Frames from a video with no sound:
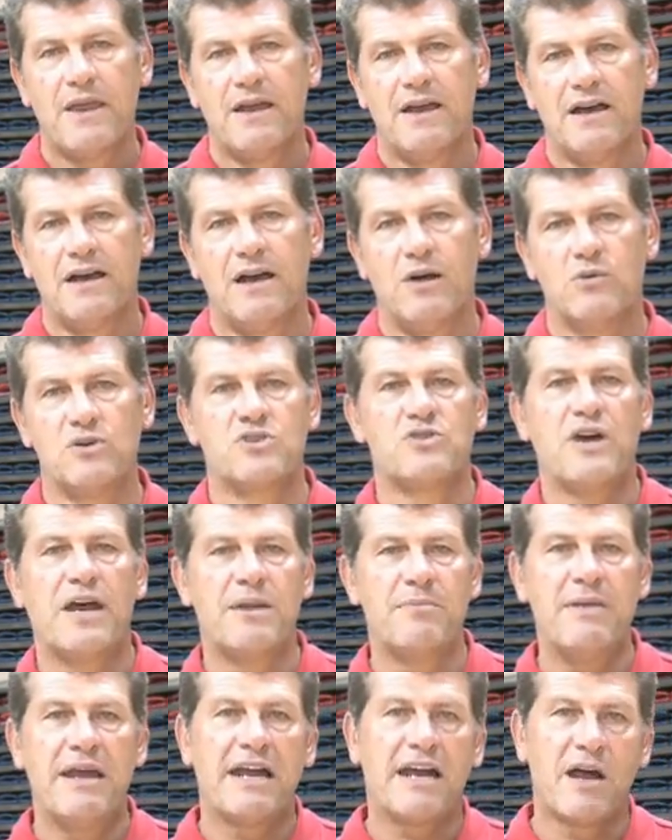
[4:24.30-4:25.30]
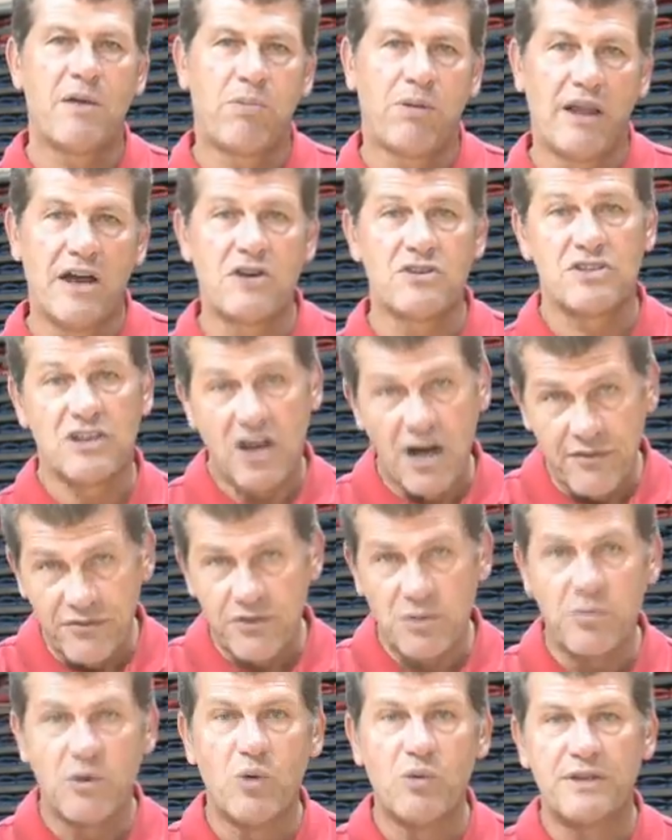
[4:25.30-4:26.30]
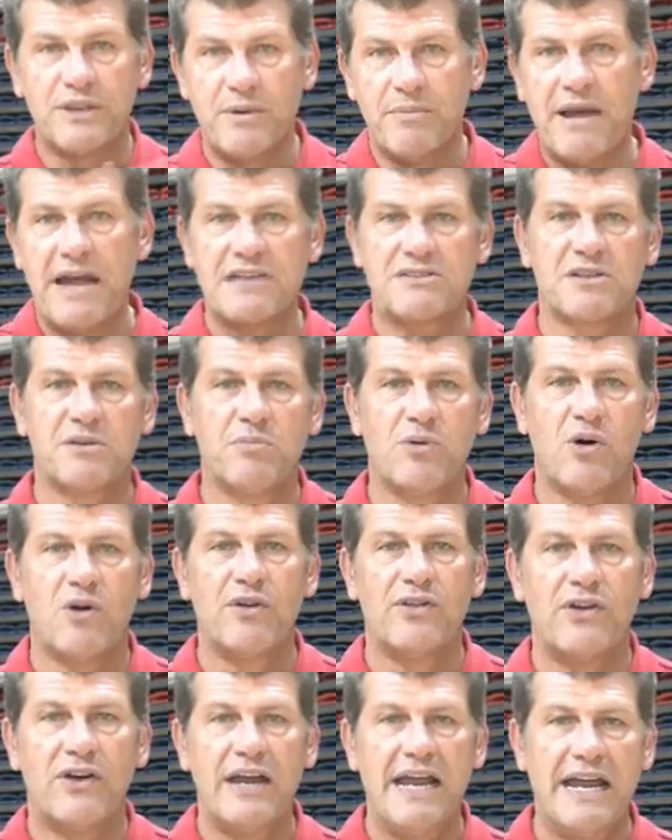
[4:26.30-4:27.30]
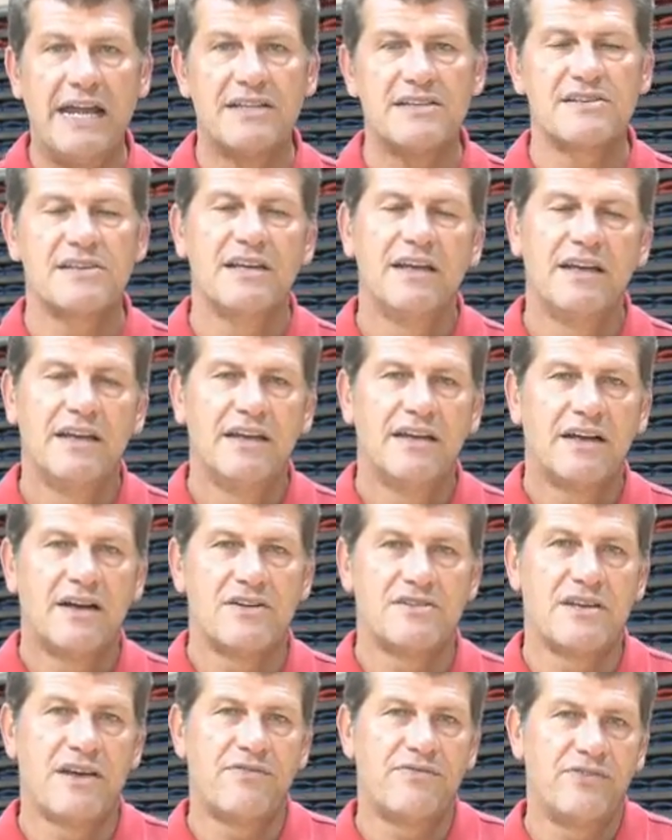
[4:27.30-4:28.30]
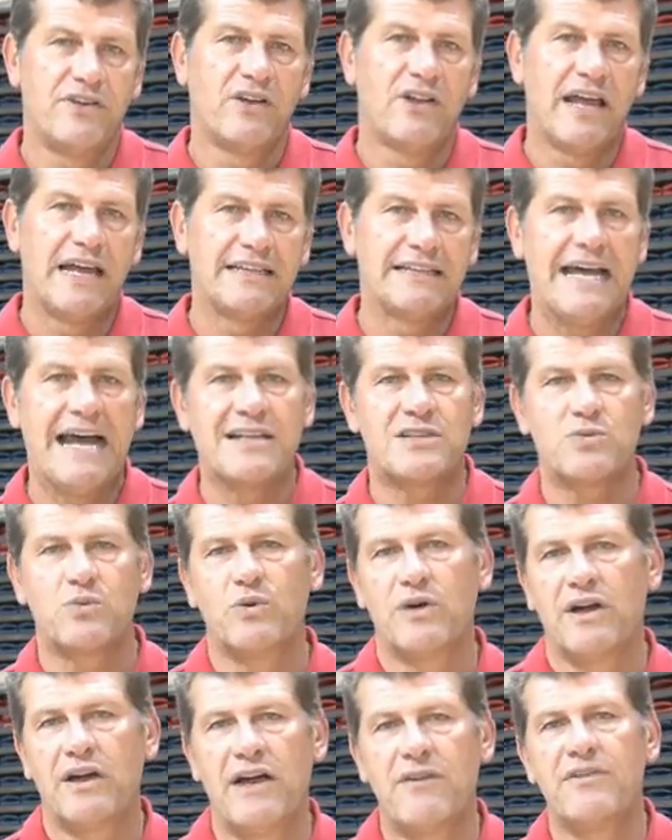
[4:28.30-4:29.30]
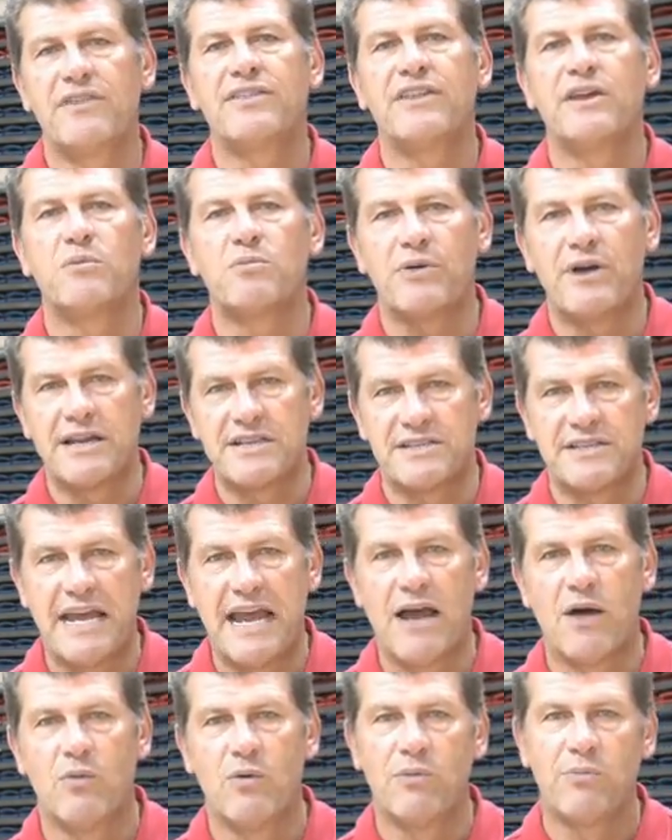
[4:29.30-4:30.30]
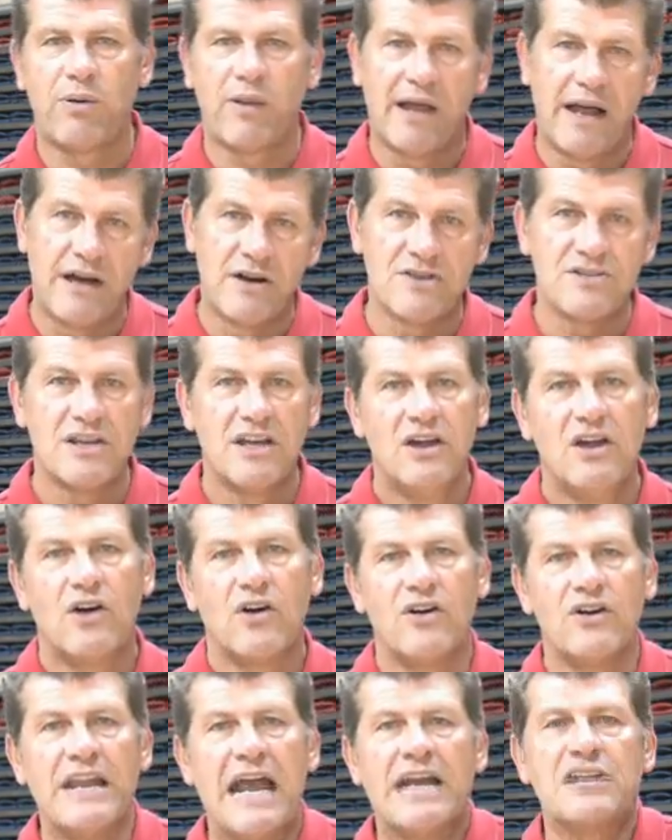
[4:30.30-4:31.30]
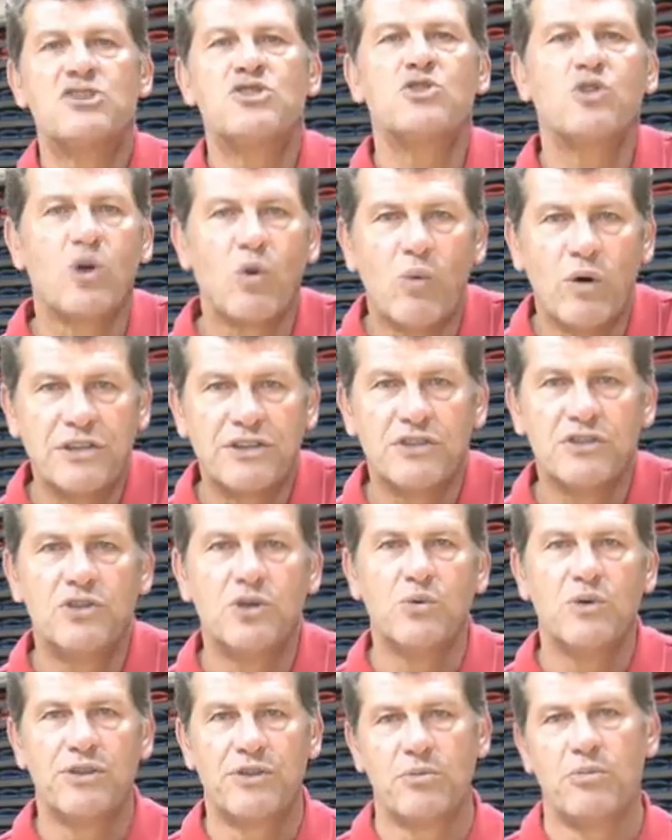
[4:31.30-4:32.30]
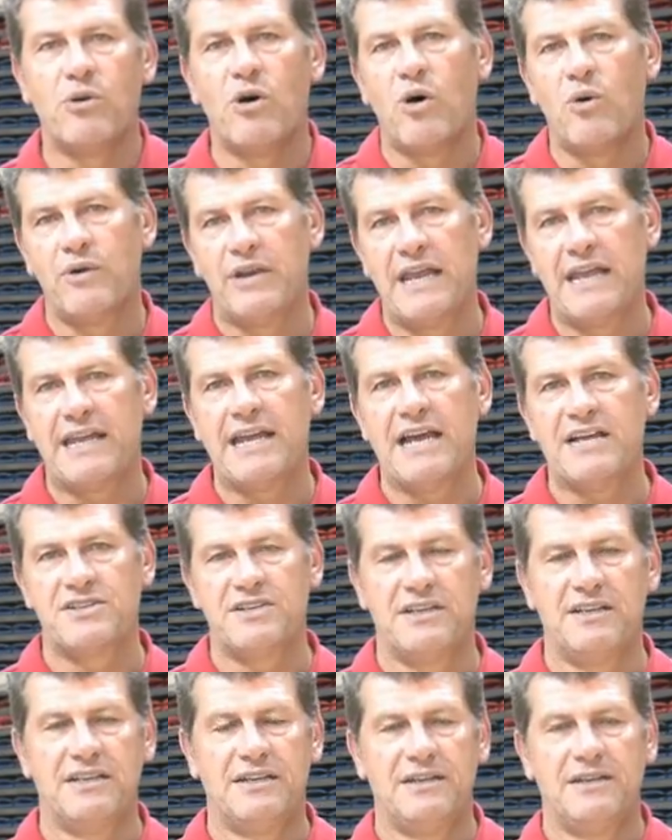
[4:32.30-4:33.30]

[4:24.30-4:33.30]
Uh, we're trying to make our players comfortable with the basketball in their hands because I feel like that's where everything breaks down when players are not sure what to do with the ball when they catch it.